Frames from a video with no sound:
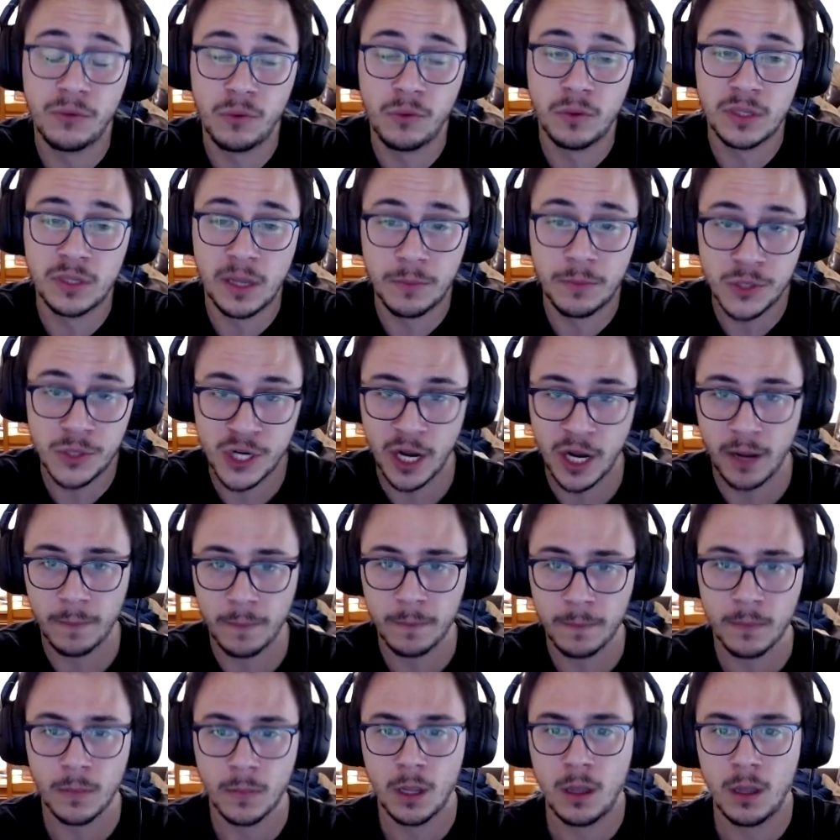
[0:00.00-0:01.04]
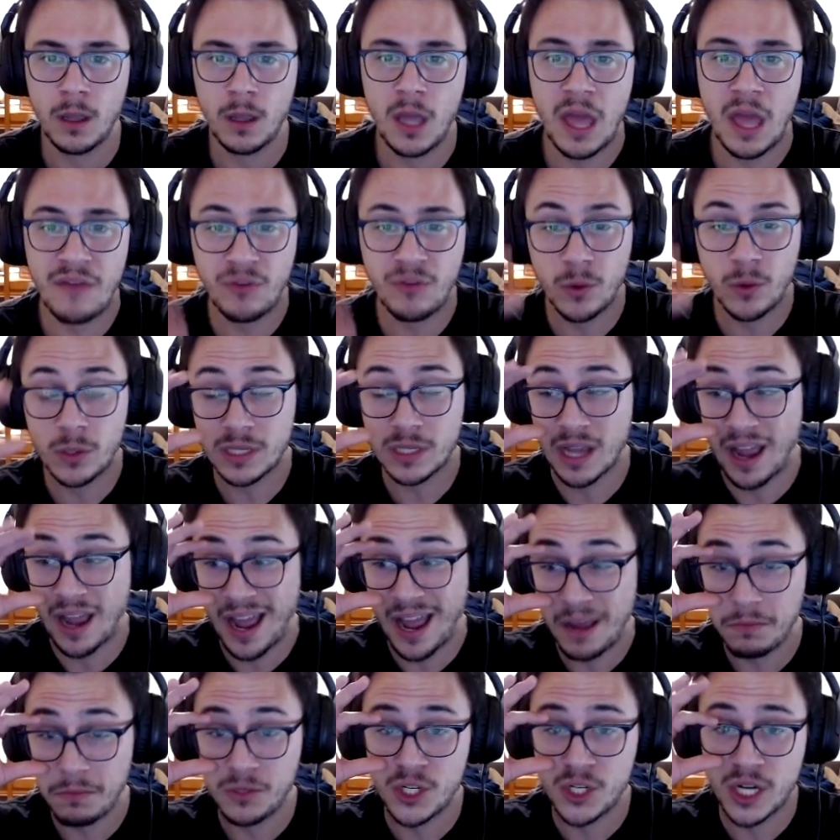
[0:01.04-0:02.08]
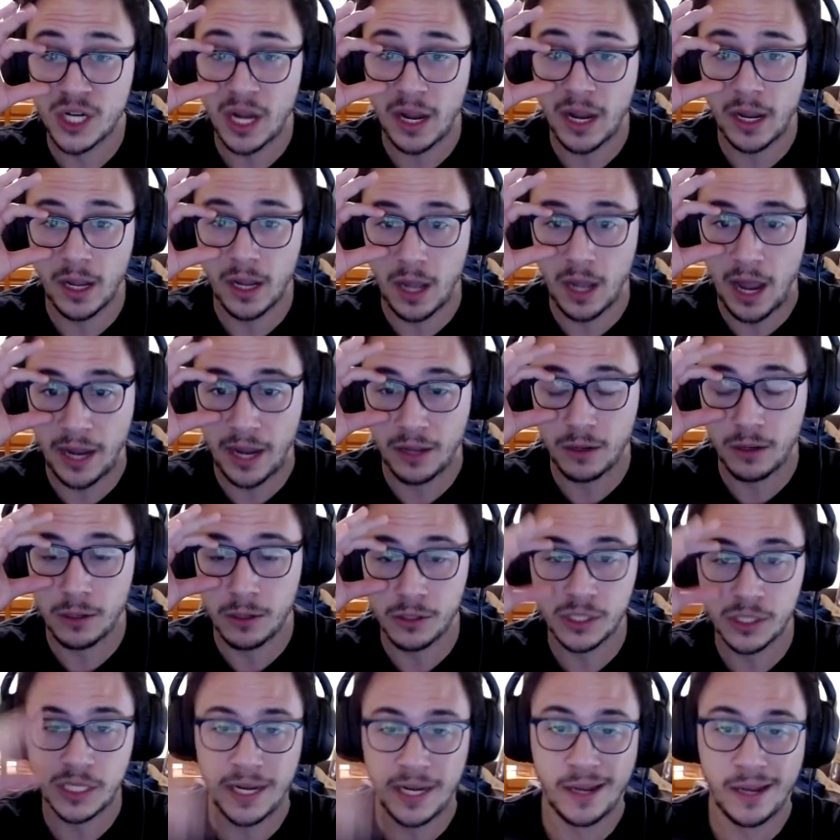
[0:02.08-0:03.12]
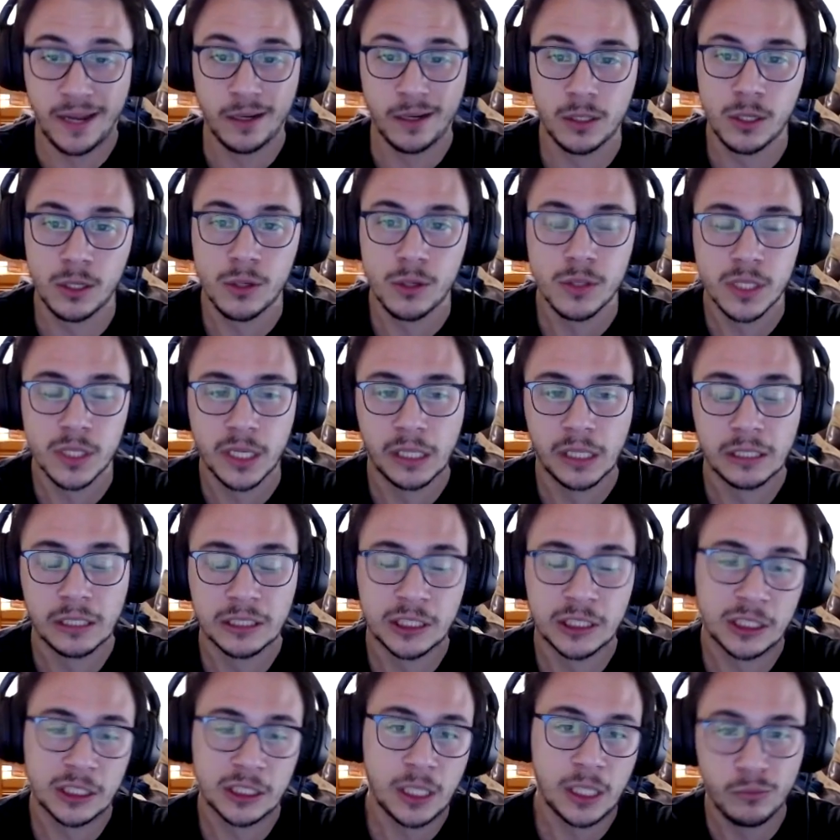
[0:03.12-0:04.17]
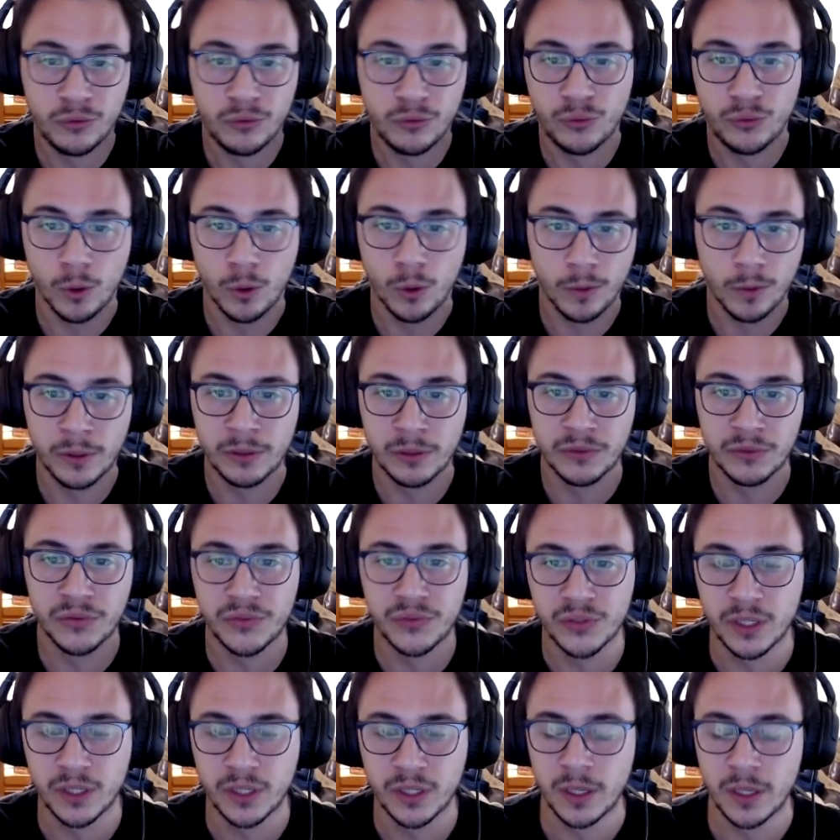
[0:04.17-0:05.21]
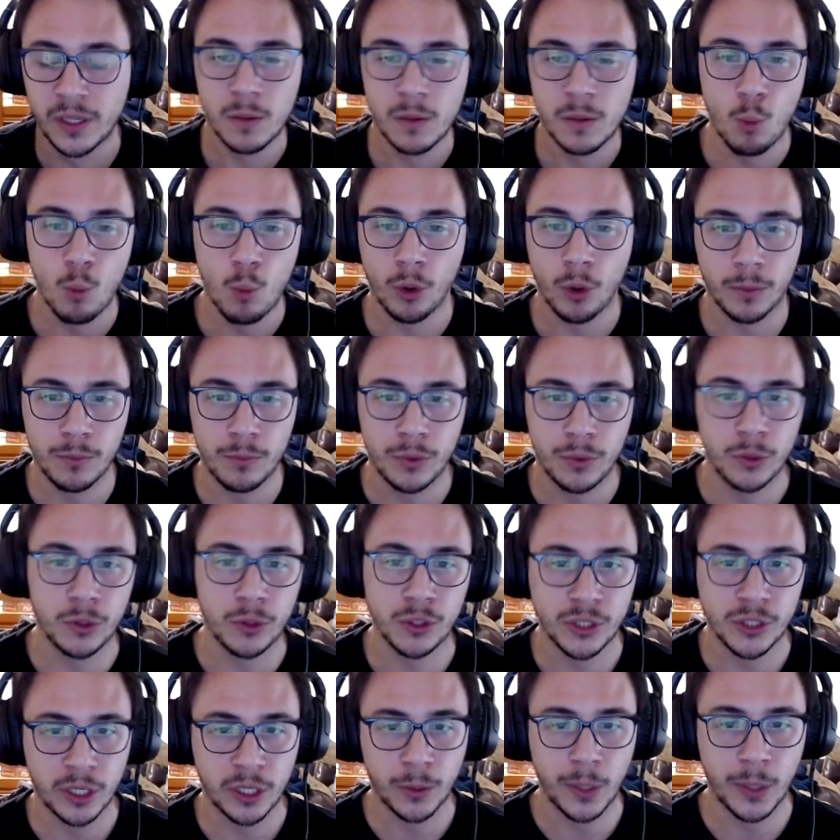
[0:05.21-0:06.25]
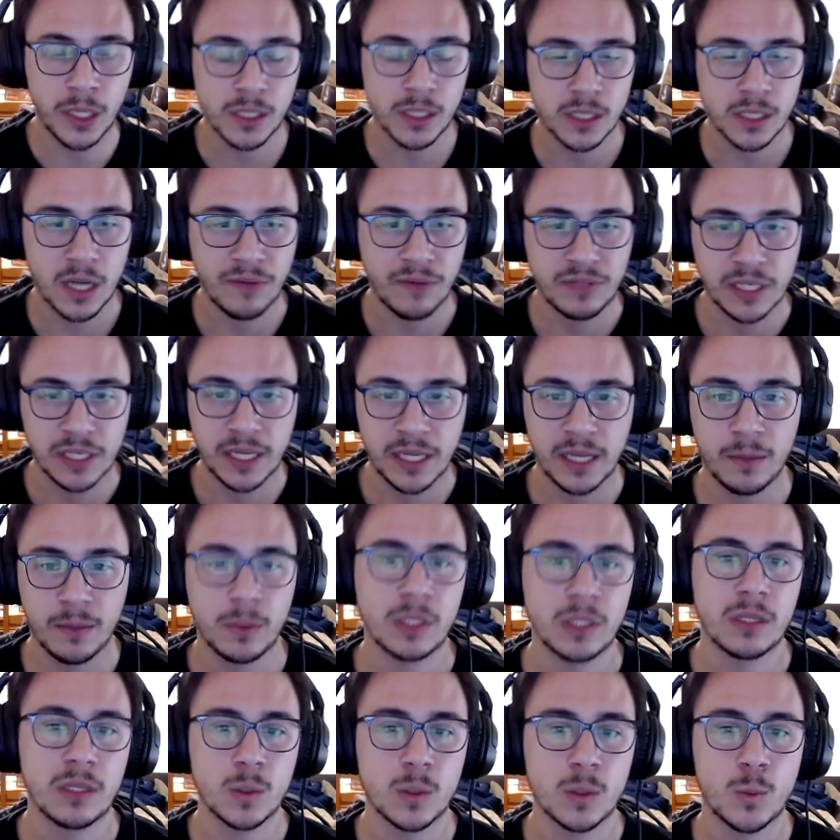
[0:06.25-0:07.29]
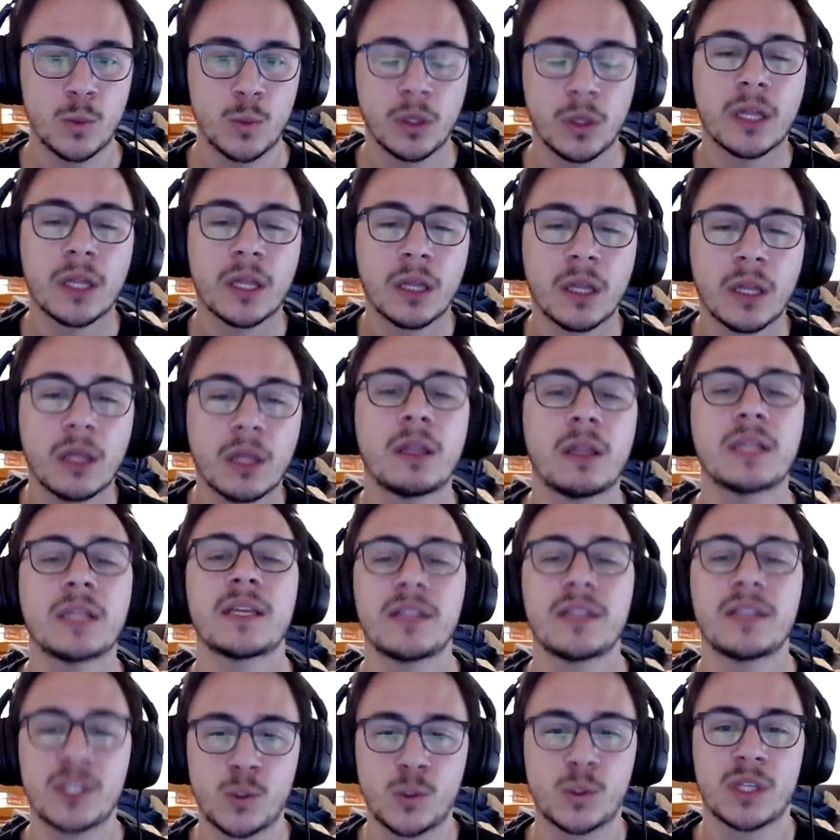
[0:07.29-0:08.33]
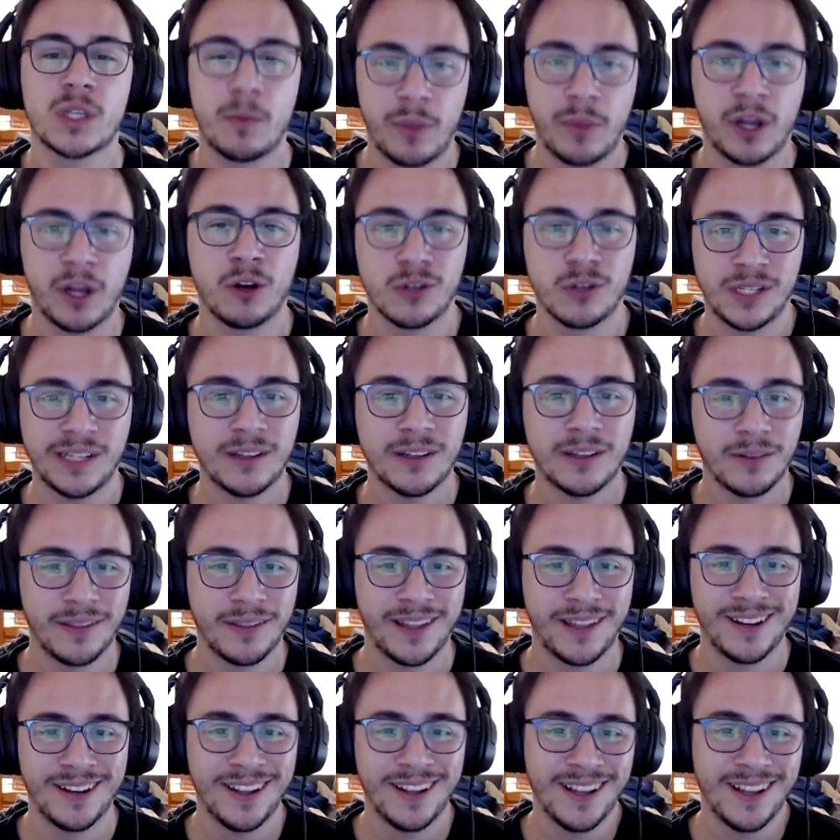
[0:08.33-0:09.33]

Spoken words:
MJ. If it was MJ, I can understand using some form of more computer generated stuff to get him into this. Let's say this was a bigger deal than